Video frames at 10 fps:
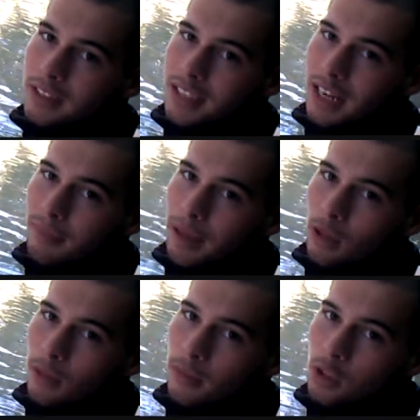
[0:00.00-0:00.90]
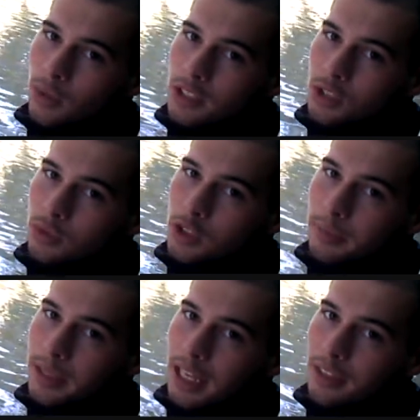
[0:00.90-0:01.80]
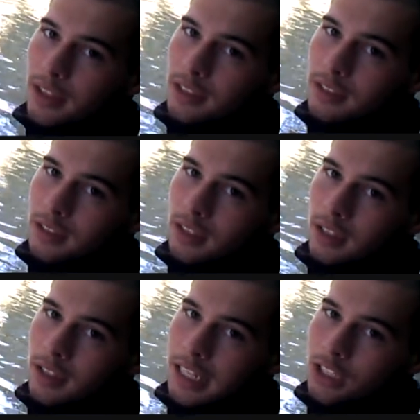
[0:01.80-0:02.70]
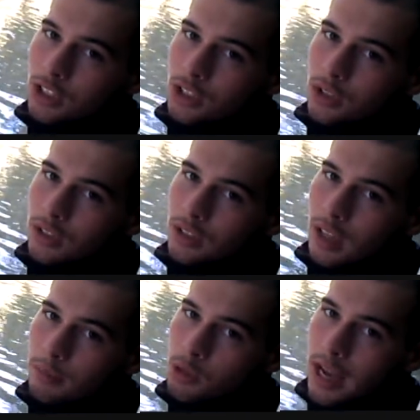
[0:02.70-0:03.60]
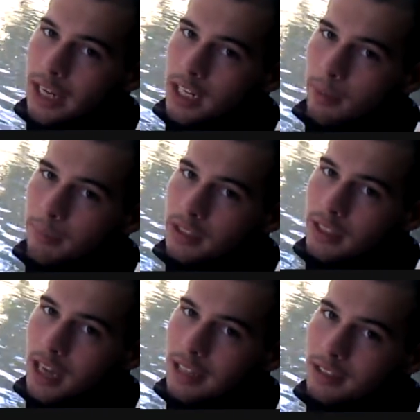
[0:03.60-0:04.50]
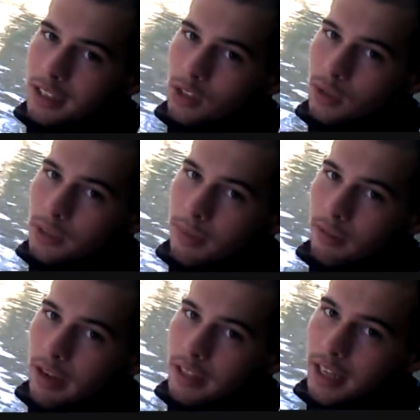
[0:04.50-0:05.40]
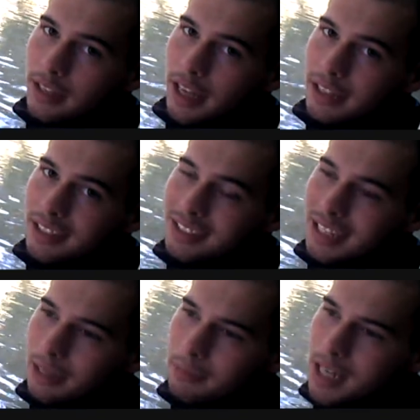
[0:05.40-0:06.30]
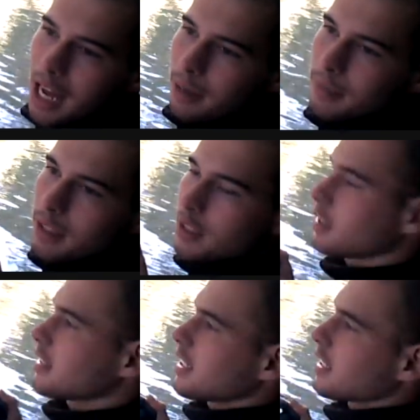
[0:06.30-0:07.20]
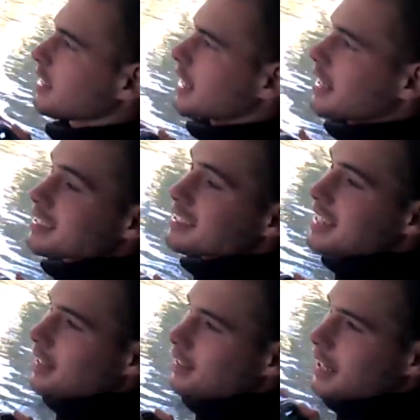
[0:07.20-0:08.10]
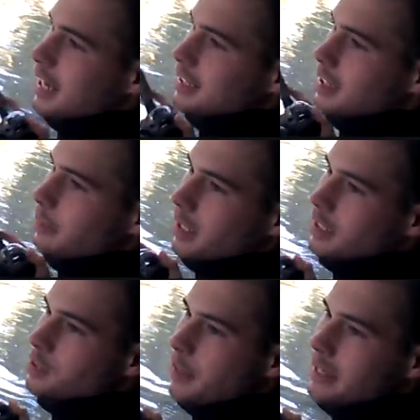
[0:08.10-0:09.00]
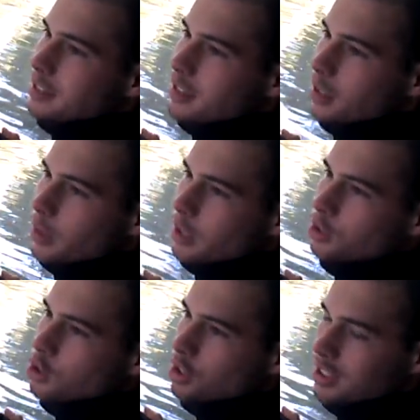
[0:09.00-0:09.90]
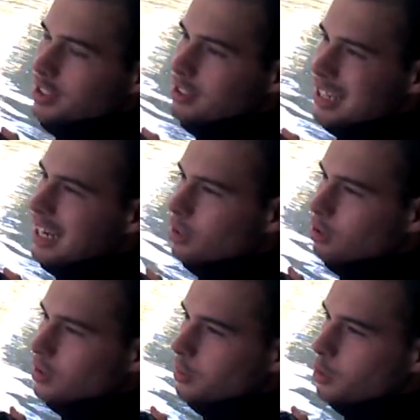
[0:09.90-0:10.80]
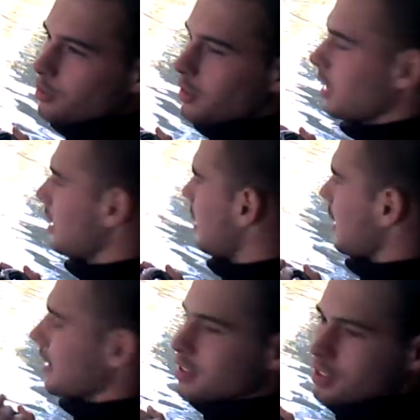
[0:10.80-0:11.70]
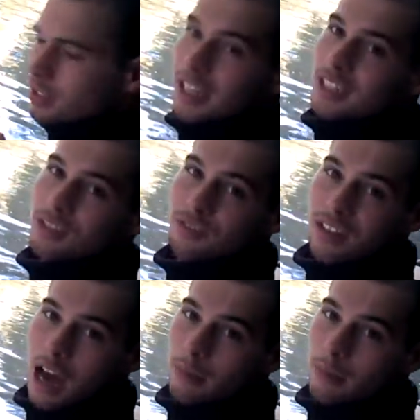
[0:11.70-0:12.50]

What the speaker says: but instead of my normal twitches, which would be like this, it's just, I'm dragging up but constantly twitching my rod like that at the same time. That is deadly, guys. I mean, it's basically where you're just getting your tentacles to move, and it's